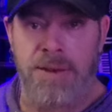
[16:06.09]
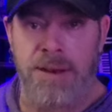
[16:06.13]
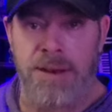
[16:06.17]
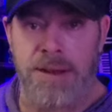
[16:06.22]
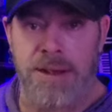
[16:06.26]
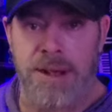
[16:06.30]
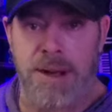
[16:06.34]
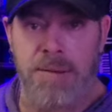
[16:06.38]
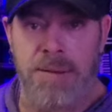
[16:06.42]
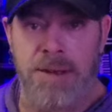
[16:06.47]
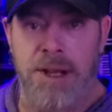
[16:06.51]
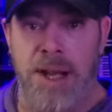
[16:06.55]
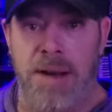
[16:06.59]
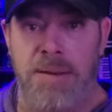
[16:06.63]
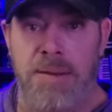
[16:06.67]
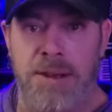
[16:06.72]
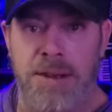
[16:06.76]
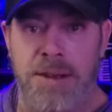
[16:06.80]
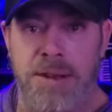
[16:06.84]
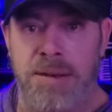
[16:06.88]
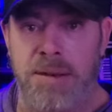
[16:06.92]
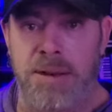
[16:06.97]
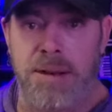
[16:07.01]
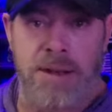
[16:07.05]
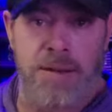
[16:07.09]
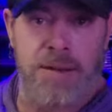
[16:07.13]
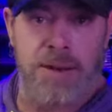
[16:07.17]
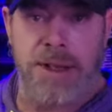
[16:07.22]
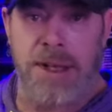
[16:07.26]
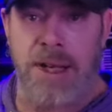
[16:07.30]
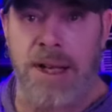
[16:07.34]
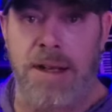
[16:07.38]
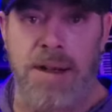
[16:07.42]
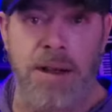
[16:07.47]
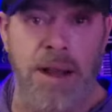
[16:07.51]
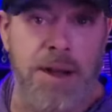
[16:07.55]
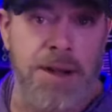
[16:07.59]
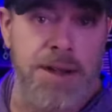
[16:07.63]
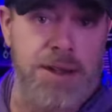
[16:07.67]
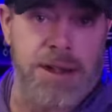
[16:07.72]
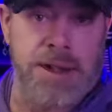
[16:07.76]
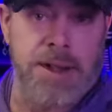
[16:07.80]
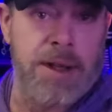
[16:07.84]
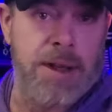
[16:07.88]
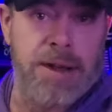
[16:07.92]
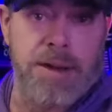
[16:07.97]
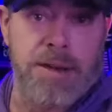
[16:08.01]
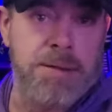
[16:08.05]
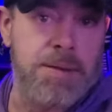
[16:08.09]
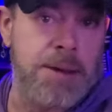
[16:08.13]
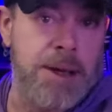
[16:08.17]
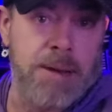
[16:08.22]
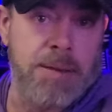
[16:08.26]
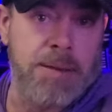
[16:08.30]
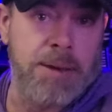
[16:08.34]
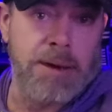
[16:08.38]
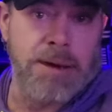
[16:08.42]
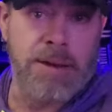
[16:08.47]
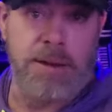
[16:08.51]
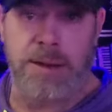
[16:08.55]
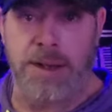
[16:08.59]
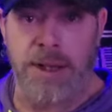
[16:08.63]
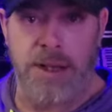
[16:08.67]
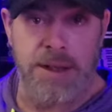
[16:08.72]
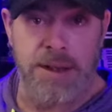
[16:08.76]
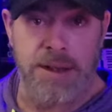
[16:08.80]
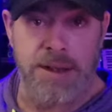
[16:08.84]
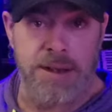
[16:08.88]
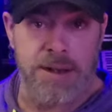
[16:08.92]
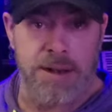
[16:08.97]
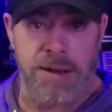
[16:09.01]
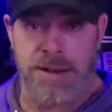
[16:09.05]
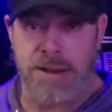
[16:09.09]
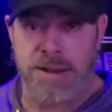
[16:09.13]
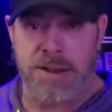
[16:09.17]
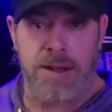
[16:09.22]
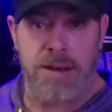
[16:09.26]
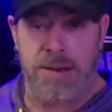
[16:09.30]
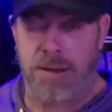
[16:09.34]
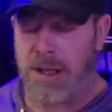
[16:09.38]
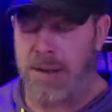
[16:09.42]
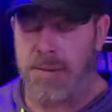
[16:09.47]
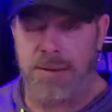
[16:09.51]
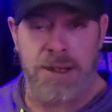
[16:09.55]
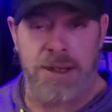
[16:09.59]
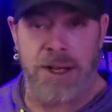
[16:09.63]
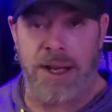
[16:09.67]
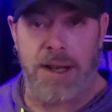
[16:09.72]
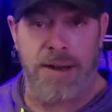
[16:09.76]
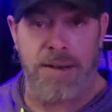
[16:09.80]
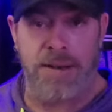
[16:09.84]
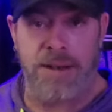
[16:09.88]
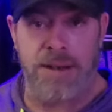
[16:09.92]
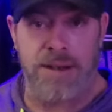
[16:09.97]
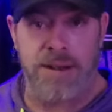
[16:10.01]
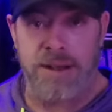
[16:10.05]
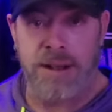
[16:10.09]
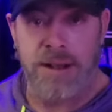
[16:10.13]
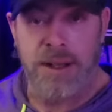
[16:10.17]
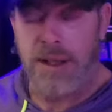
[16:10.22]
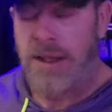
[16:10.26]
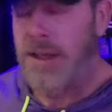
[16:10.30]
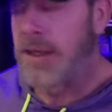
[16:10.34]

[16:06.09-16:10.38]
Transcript: And sometimes you even get closer to those people in certain circumstances,